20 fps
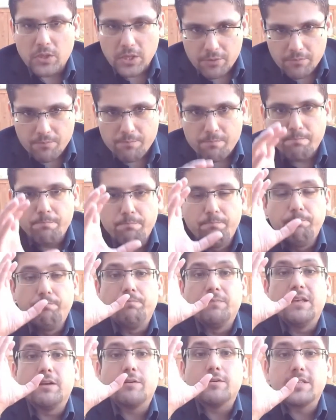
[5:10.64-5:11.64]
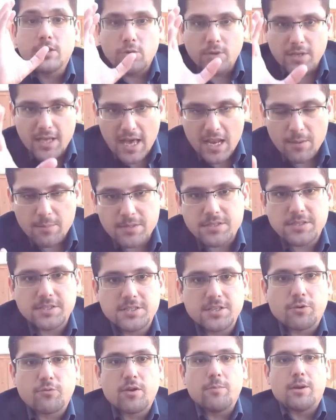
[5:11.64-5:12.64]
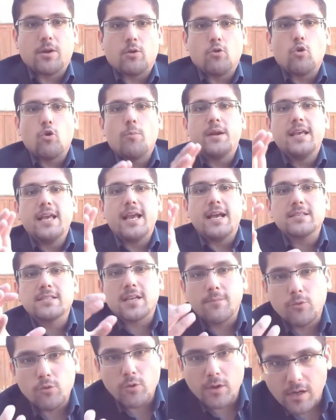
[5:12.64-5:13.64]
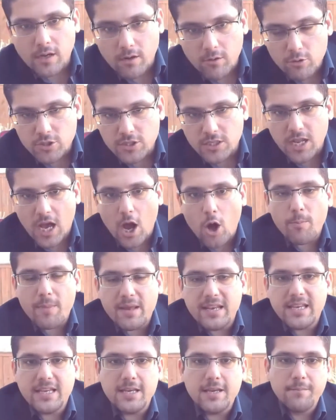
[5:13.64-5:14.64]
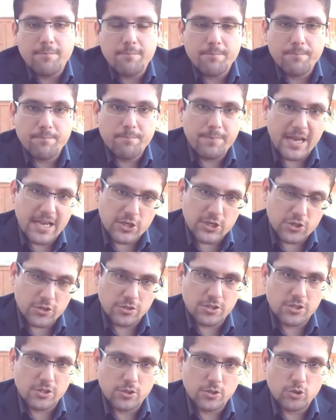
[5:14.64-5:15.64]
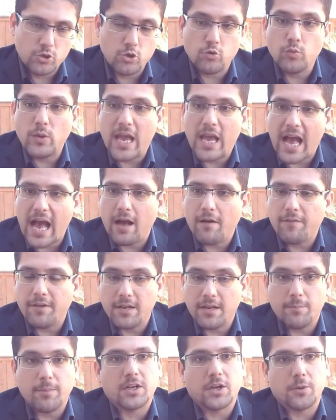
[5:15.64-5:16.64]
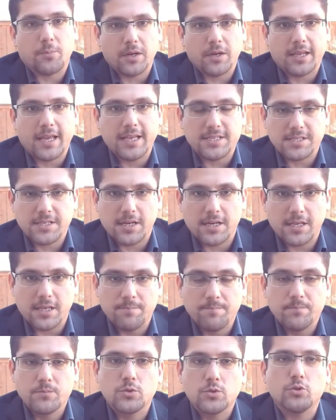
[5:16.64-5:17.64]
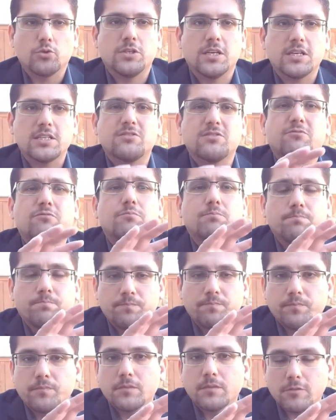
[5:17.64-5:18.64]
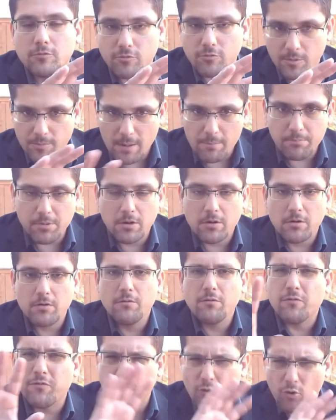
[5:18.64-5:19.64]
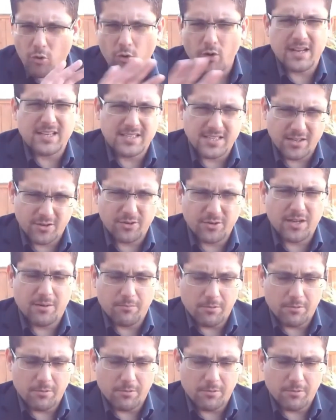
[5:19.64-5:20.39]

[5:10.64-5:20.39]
the there is a unanimous disagreement nobody has come to a conclusion how many patients should we have in a multiple case study so just remember 4 is a good